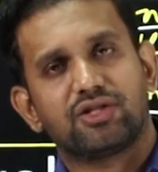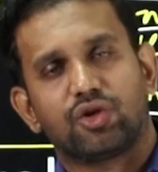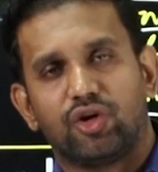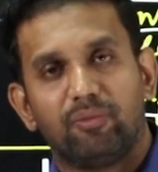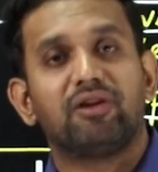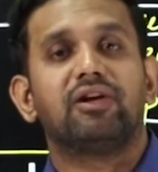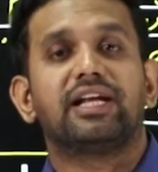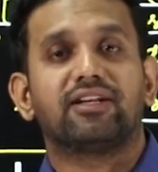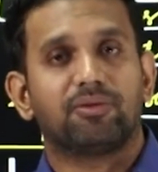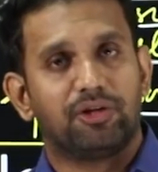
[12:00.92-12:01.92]
So government will
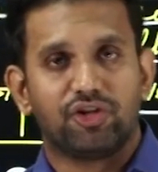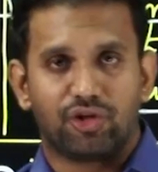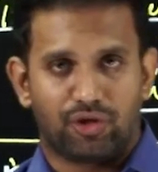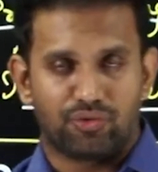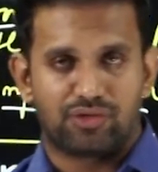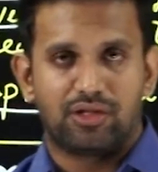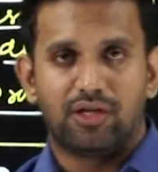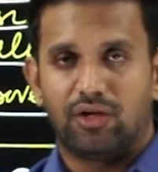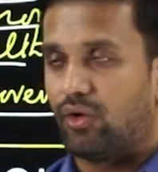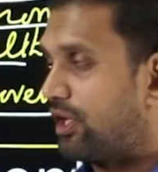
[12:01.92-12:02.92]
take some initiatives,
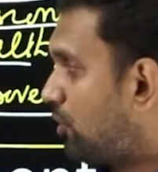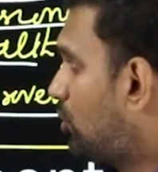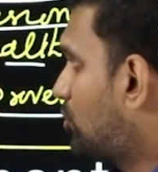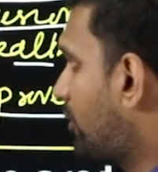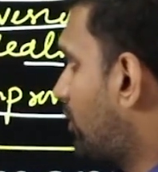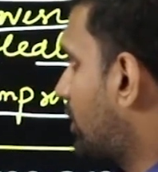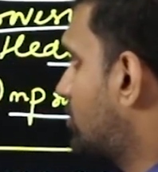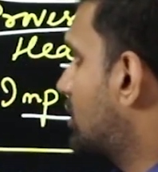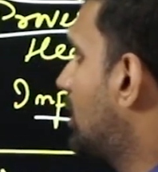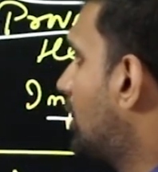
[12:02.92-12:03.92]
okay, those who have
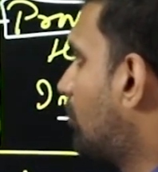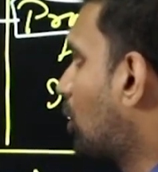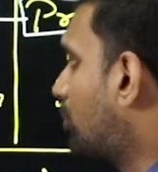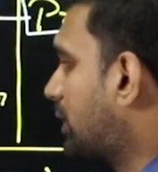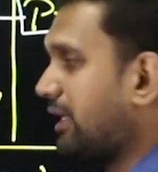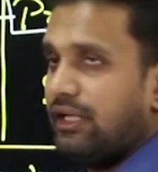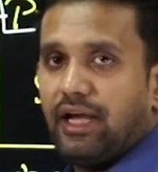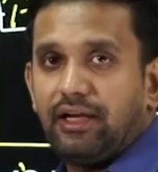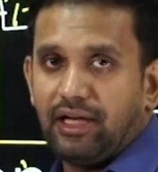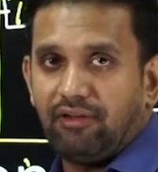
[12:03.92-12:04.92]
lost property
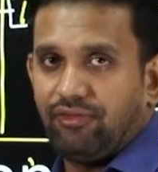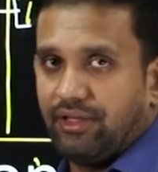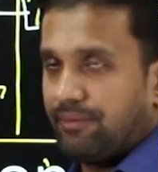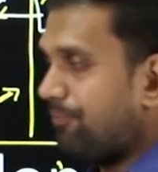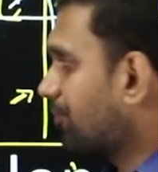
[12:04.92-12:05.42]
and life here.